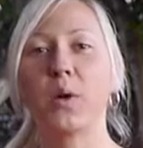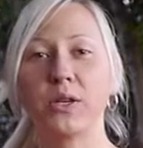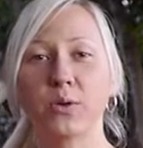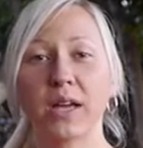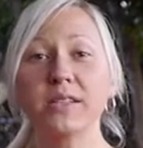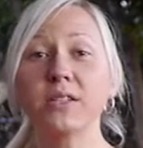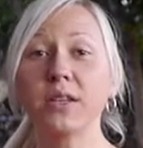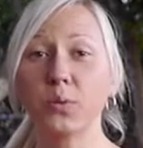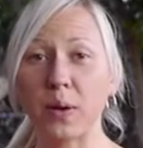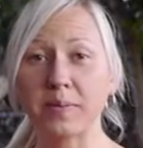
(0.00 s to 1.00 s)
When you get
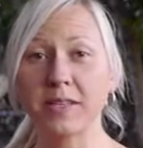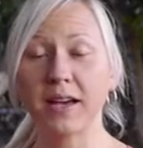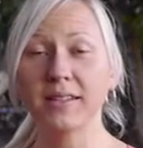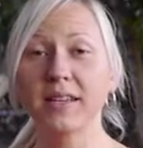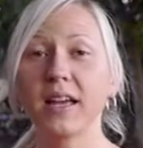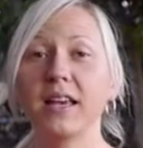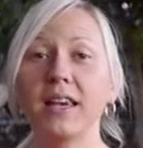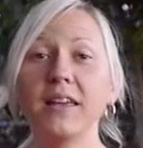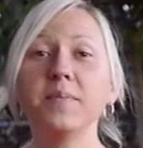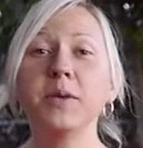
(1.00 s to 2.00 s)
to the website,
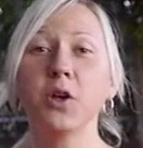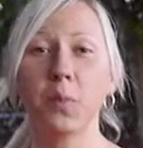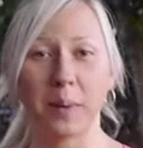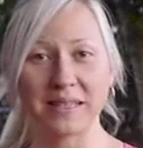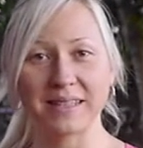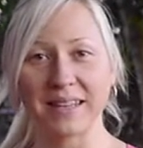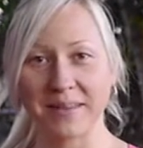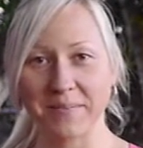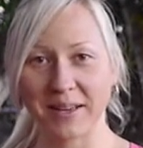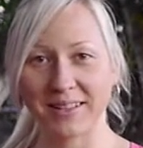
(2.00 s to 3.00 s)
leave me your best
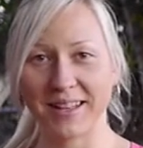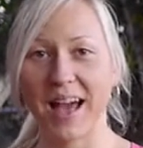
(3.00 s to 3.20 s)
email